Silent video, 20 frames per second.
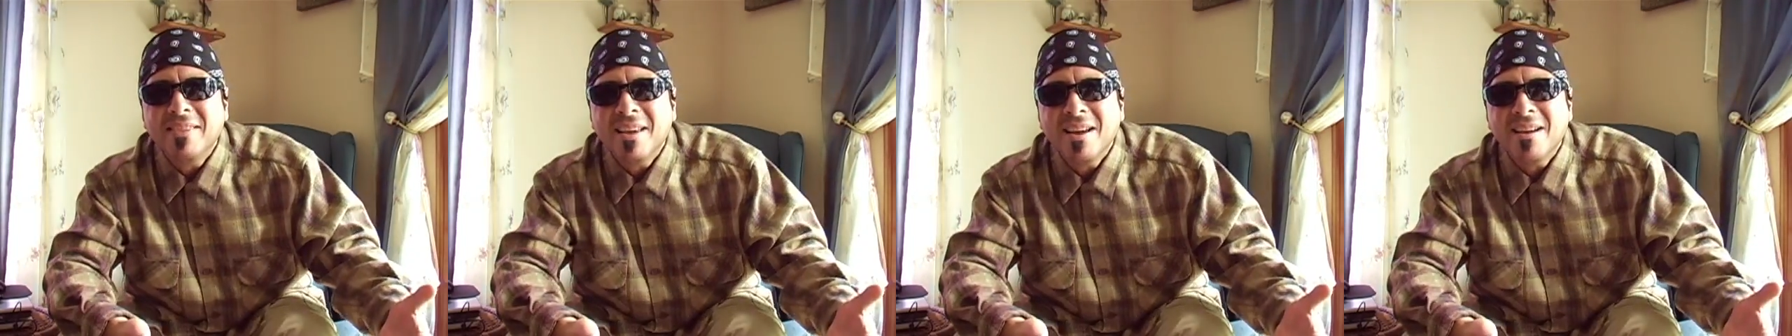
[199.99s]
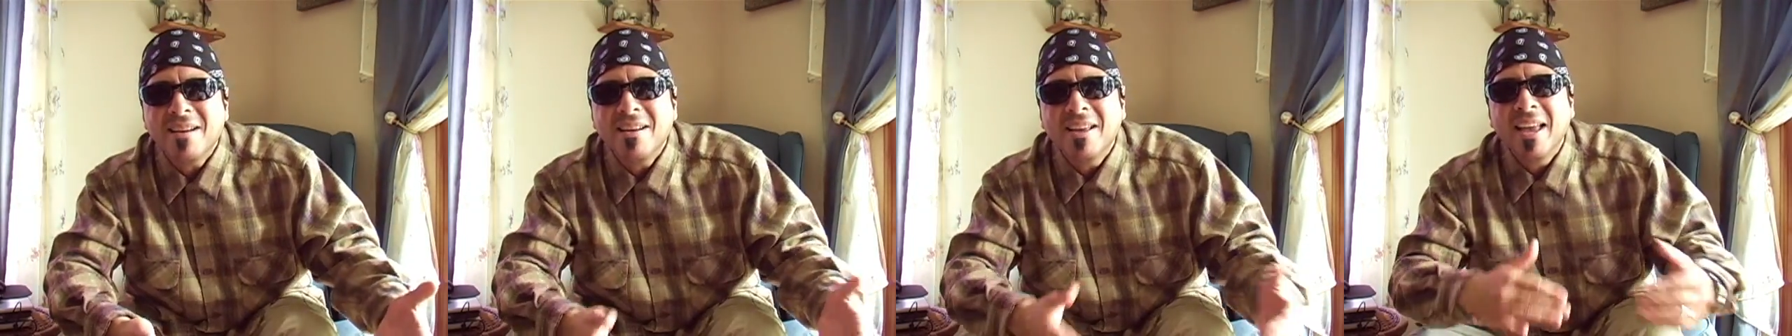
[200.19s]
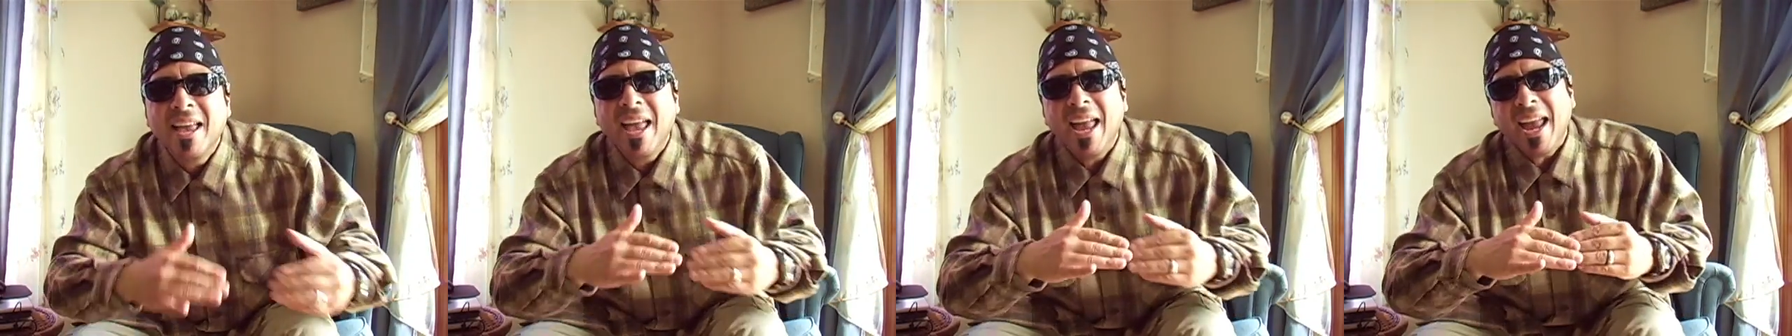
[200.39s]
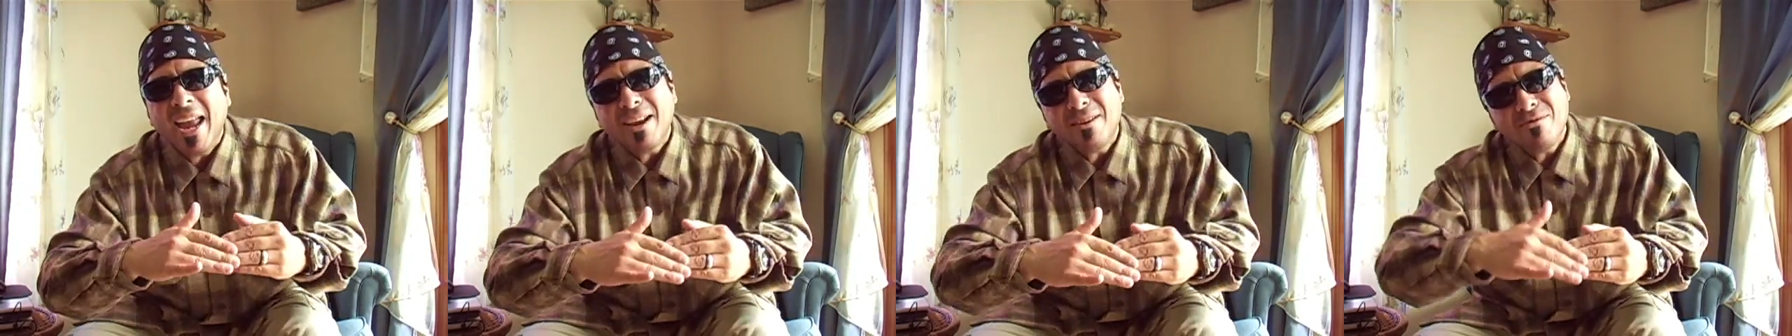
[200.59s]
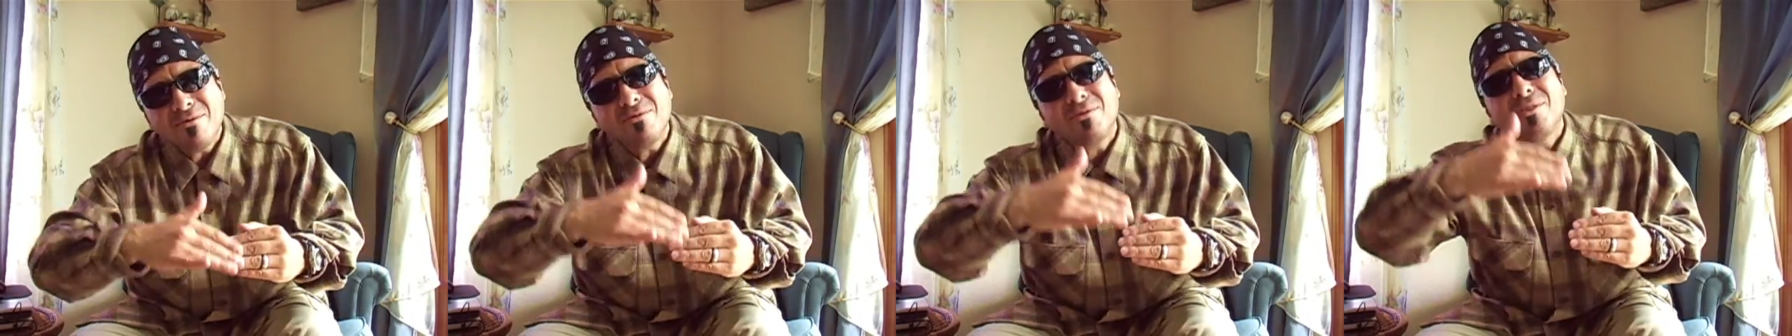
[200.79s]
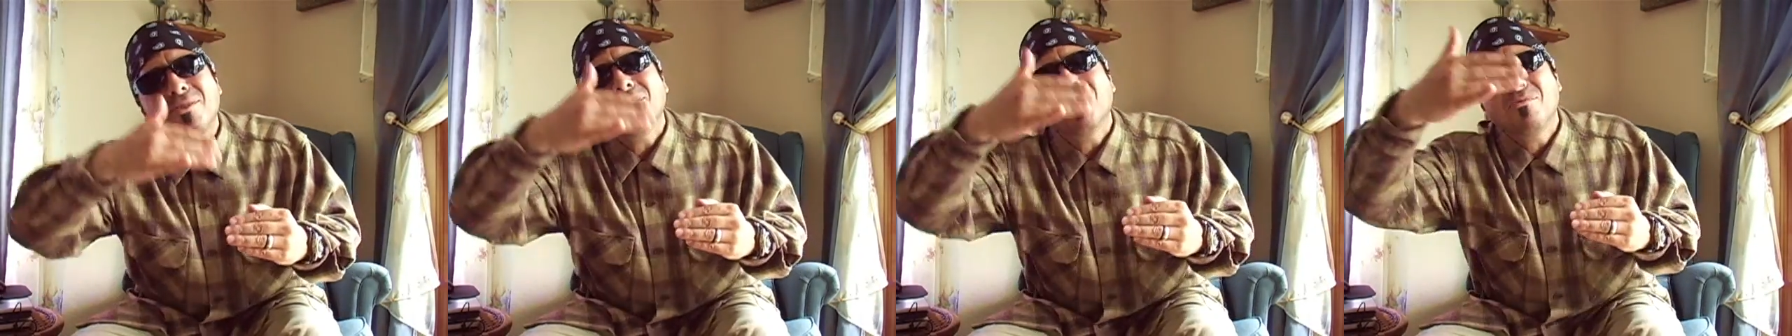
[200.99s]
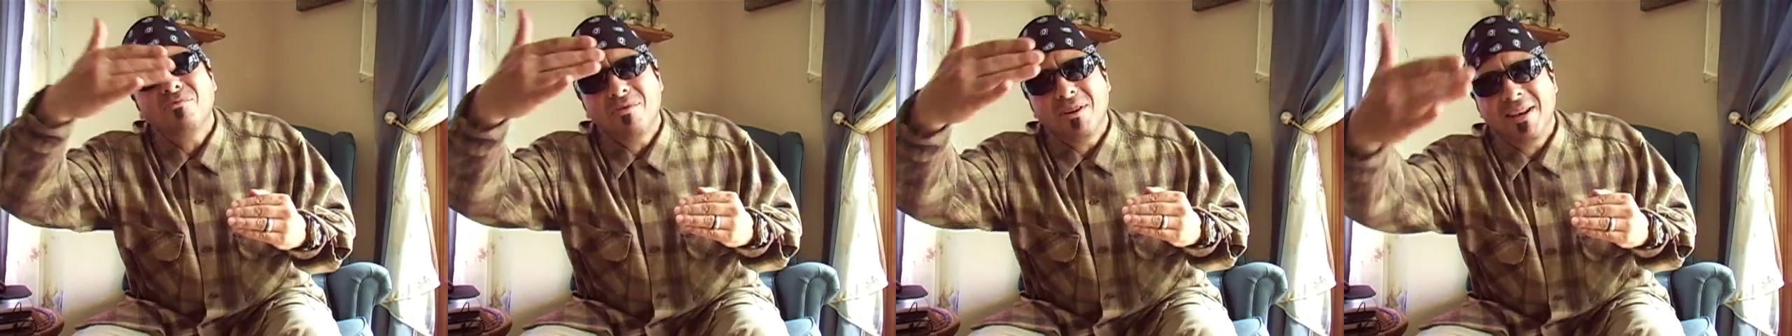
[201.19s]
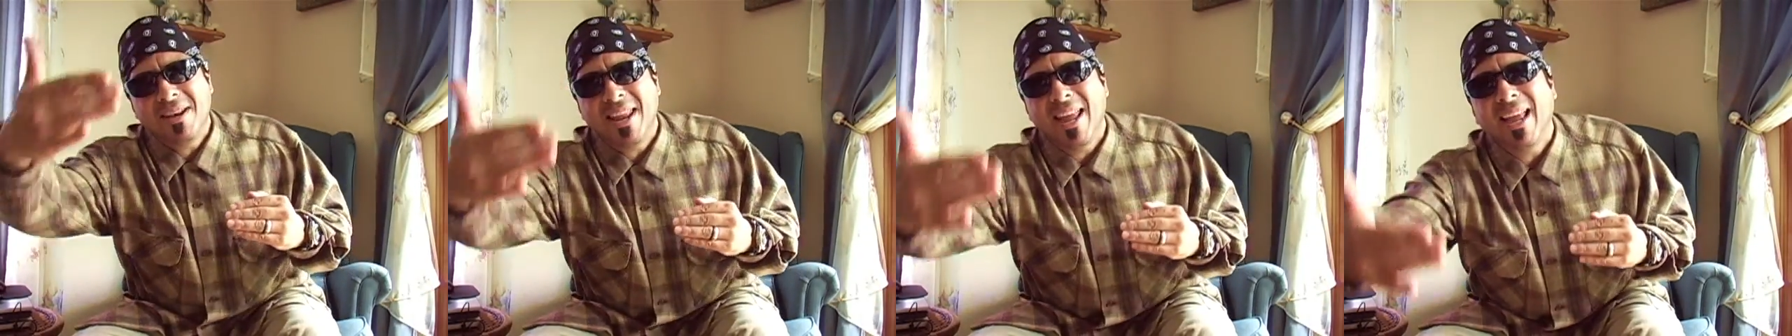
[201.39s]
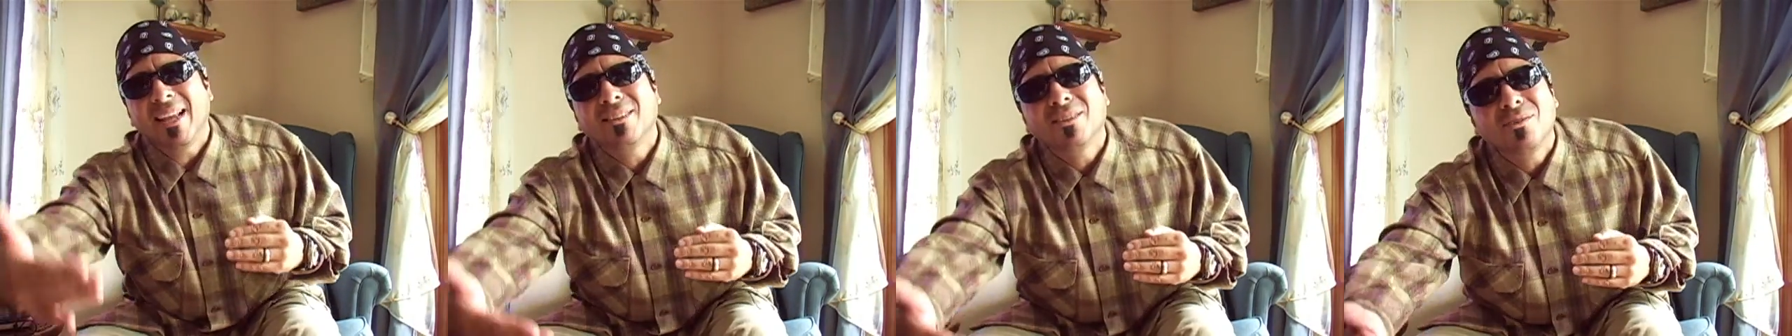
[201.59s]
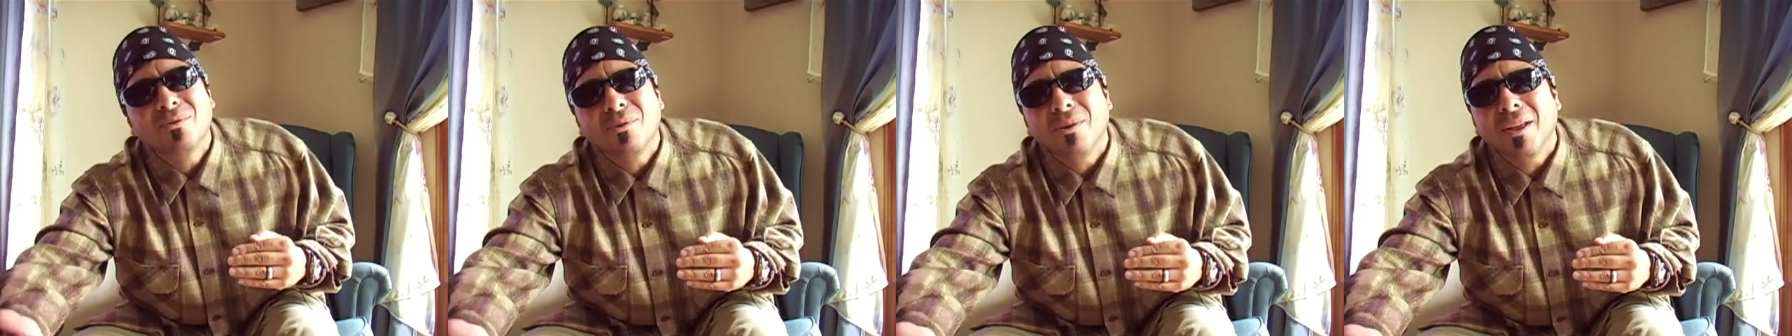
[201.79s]
there and go to the one
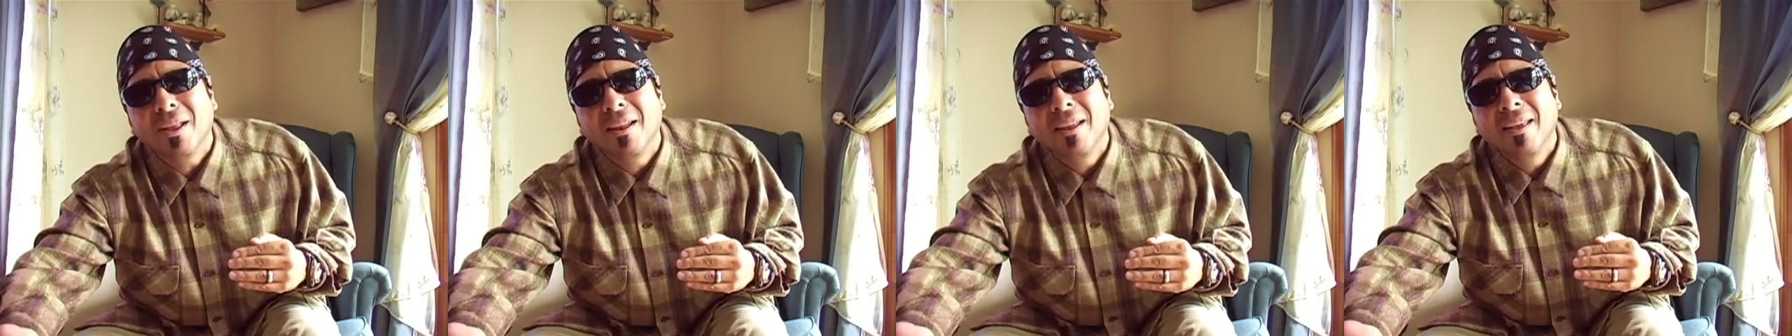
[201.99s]
next to it.